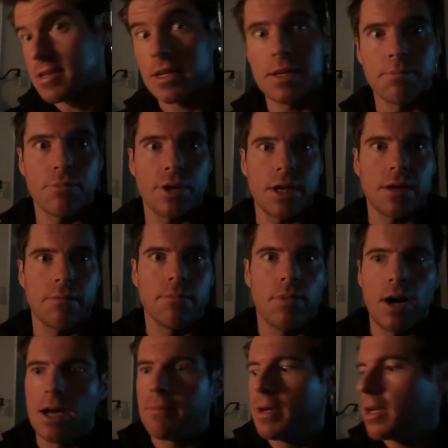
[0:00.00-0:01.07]
I didn't bring
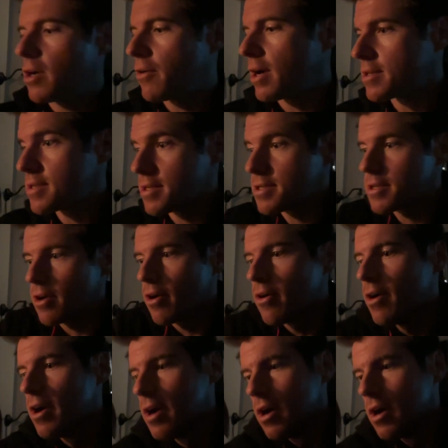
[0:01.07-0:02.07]
my amino acids. So